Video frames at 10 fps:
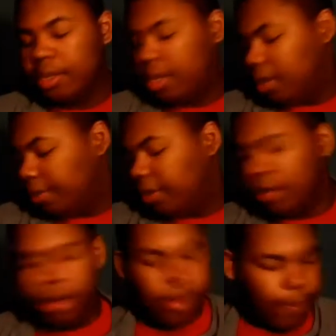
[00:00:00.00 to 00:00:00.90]
what's it
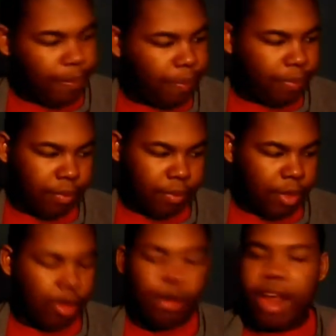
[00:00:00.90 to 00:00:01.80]
called,
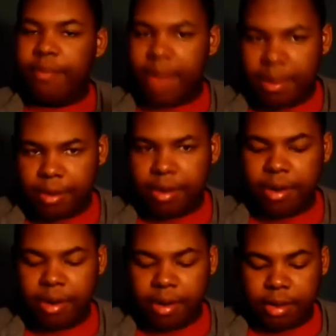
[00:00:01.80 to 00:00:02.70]
graph paper.
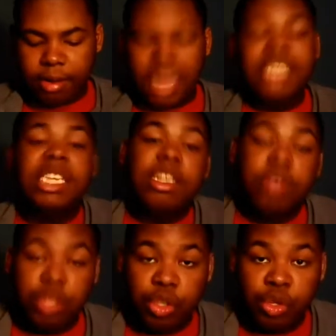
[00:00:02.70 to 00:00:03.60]
I
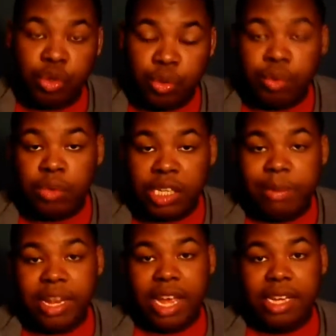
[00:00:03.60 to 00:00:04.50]
still do
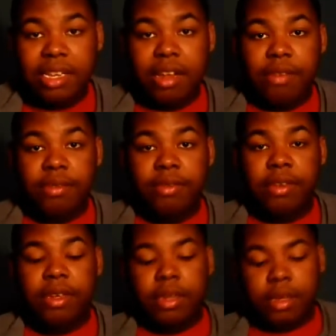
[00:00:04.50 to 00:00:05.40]
some of that stuff
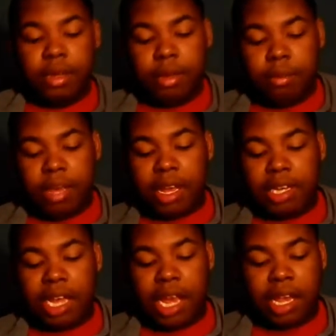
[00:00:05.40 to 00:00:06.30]

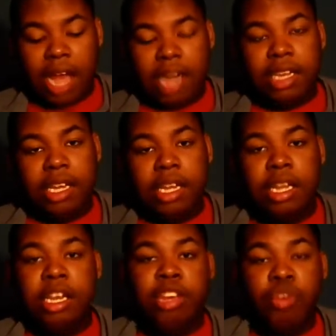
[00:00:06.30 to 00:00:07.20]
because, like, honestly,
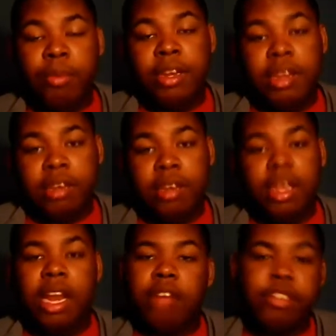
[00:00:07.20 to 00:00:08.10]
the teacher will be
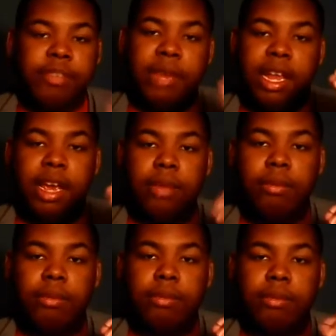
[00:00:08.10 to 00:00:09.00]
teaching and I'll just be like
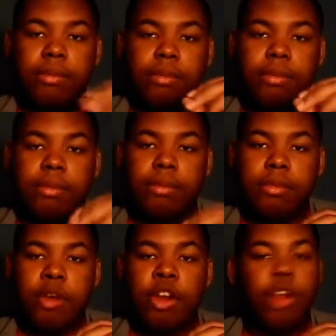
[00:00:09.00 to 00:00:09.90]

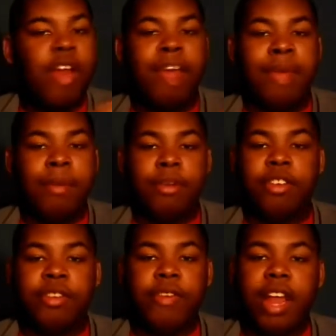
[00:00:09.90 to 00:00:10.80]
on the graph paper
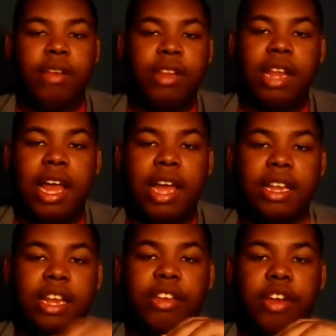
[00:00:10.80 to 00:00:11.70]
just following the
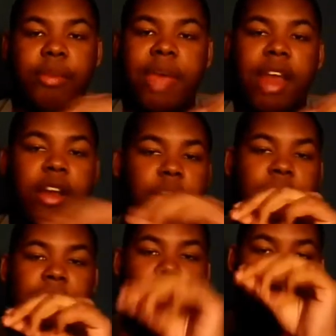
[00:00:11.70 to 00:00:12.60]
lines in a certain pattern or
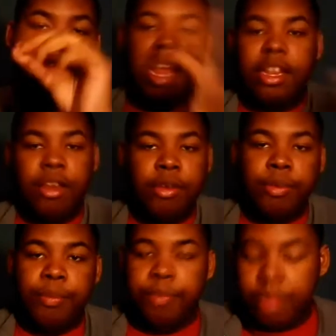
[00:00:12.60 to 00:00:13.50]
whatever I decide to
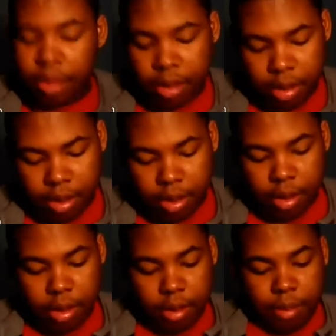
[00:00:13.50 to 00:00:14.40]
do.
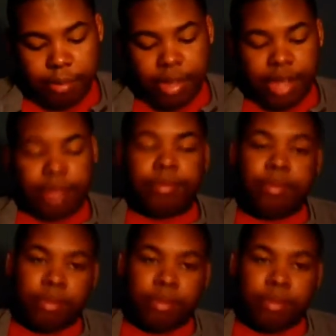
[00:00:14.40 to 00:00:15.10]
But